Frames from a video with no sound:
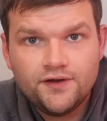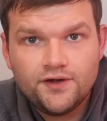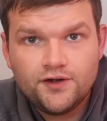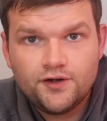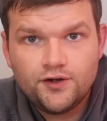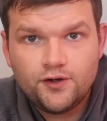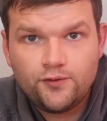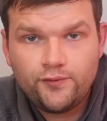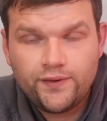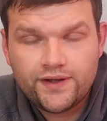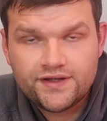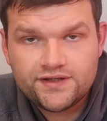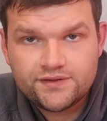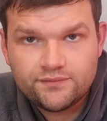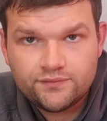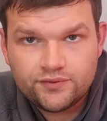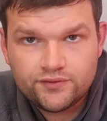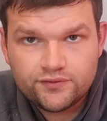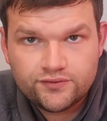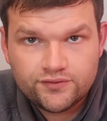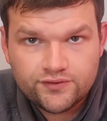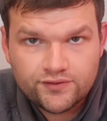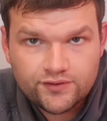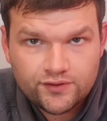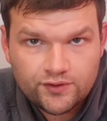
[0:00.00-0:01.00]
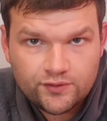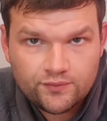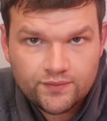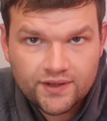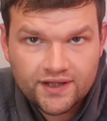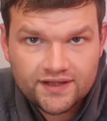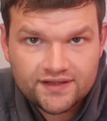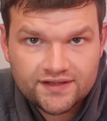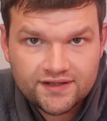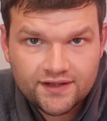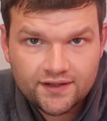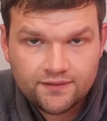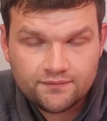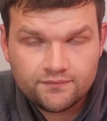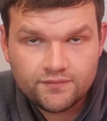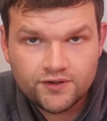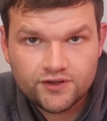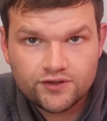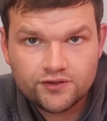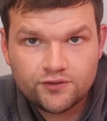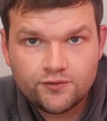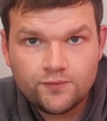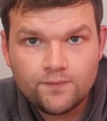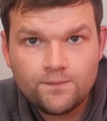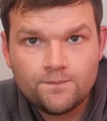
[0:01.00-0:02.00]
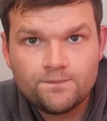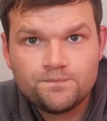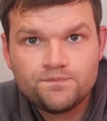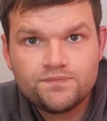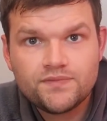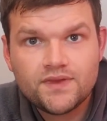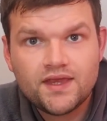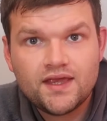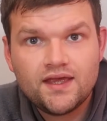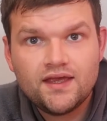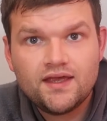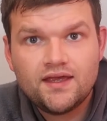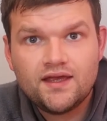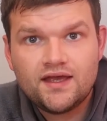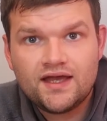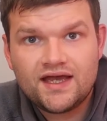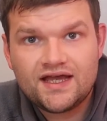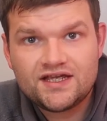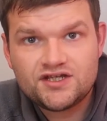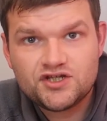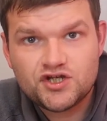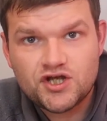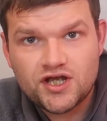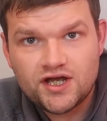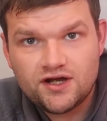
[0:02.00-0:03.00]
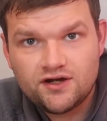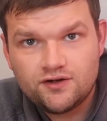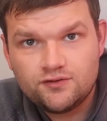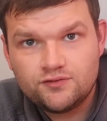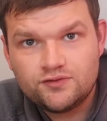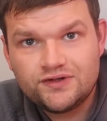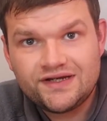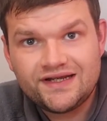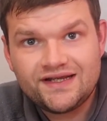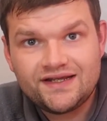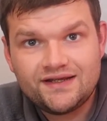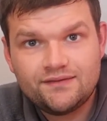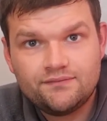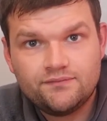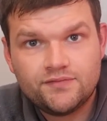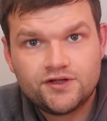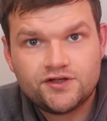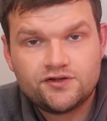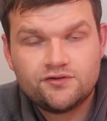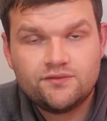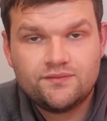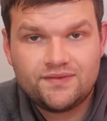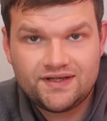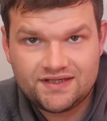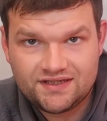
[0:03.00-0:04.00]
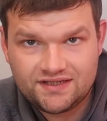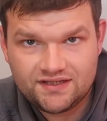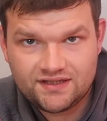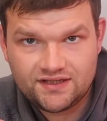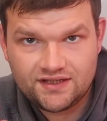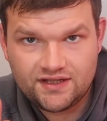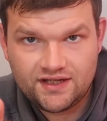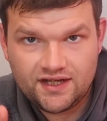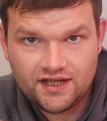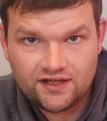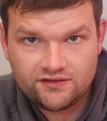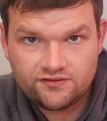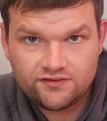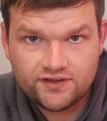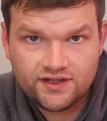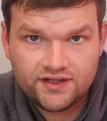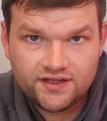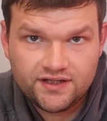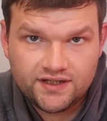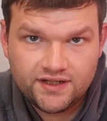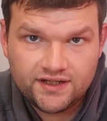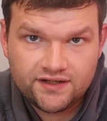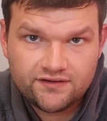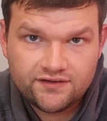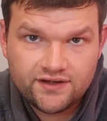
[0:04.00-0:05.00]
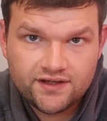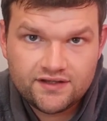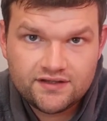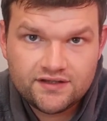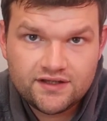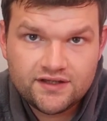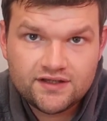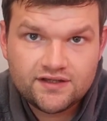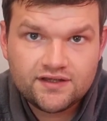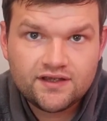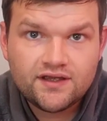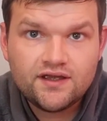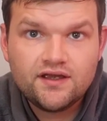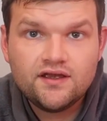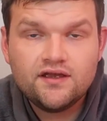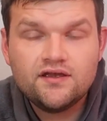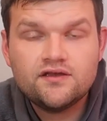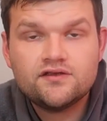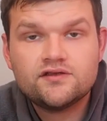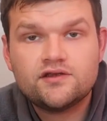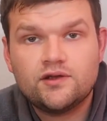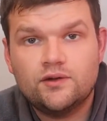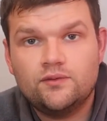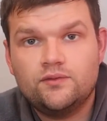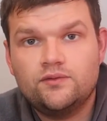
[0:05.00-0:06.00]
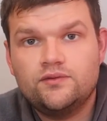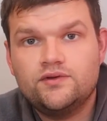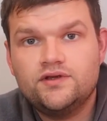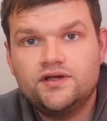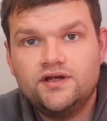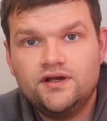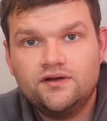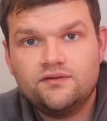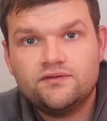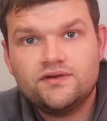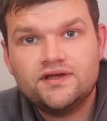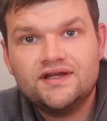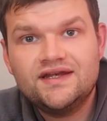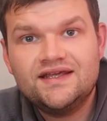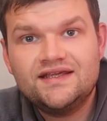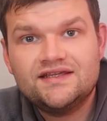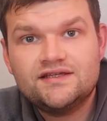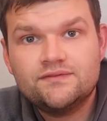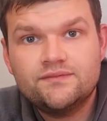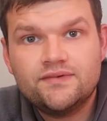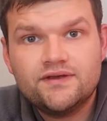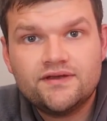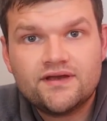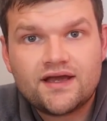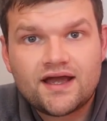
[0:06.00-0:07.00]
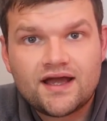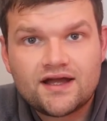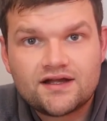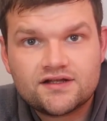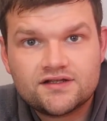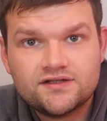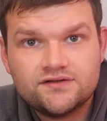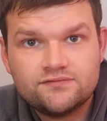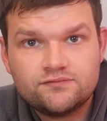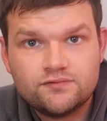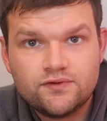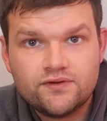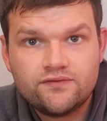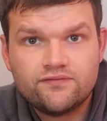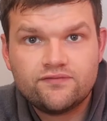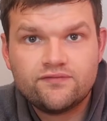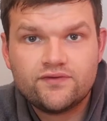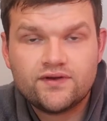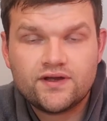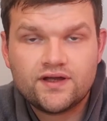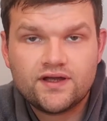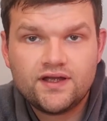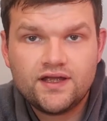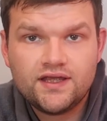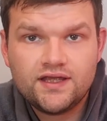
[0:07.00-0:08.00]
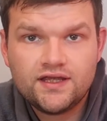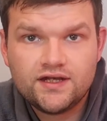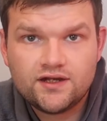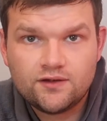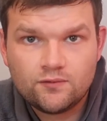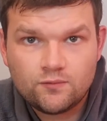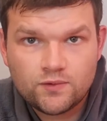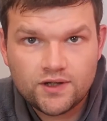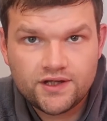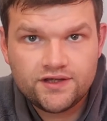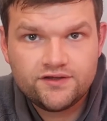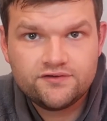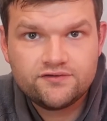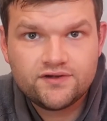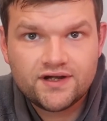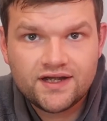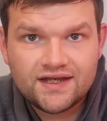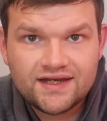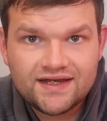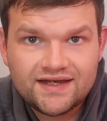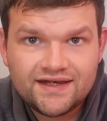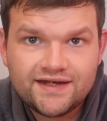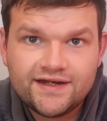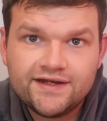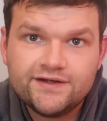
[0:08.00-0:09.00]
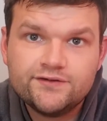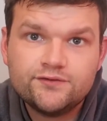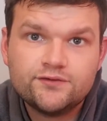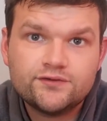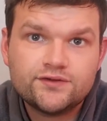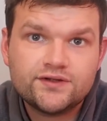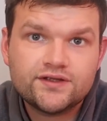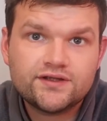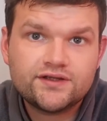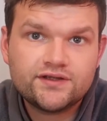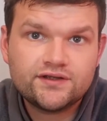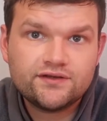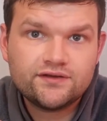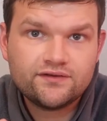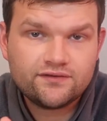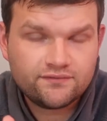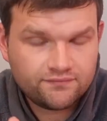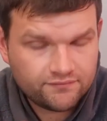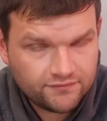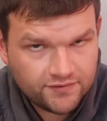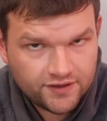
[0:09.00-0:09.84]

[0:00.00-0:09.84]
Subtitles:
Always important to maintain muscle. As you get older, muscle mass naturally decreases, so you need to be active with weight training in order to